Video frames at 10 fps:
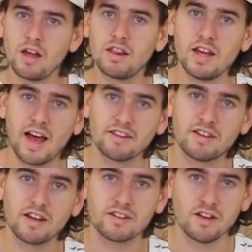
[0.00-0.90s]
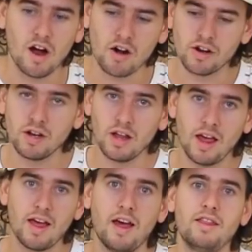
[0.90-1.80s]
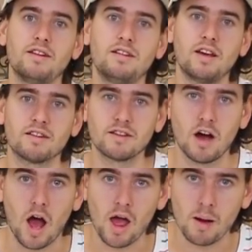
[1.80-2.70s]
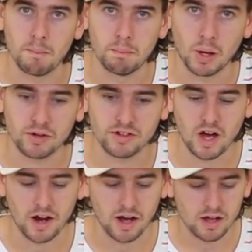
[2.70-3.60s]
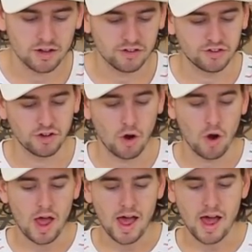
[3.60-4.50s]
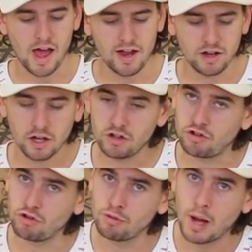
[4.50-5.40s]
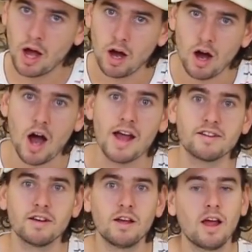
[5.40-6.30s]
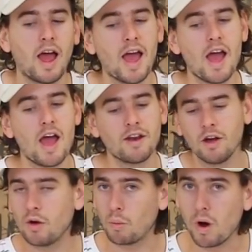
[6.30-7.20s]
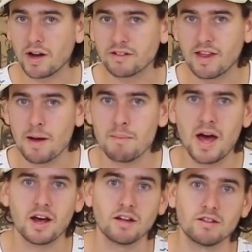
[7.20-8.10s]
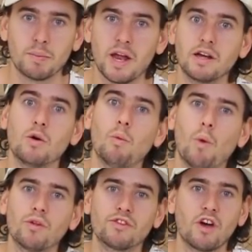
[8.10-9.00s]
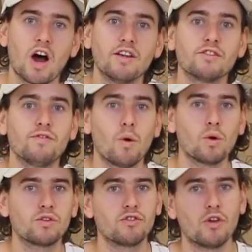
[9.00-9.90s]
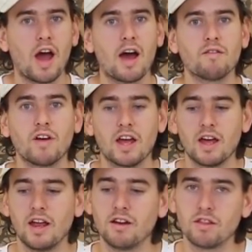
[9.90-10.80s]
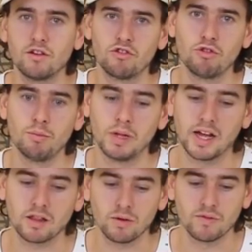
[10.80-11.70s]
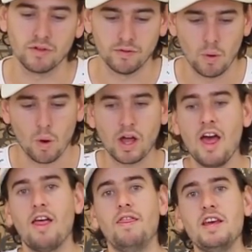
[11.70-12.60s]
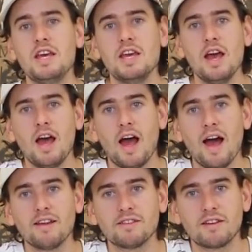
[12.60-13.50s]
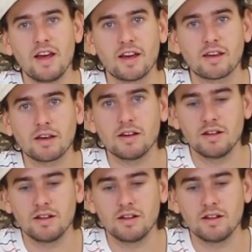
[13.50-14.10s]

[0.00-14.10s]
the Aztec Siren and the TSI box cutter. So, head tube height. And why does that matter? Depending on what size forks you have and the tube length of your fork. The Aztec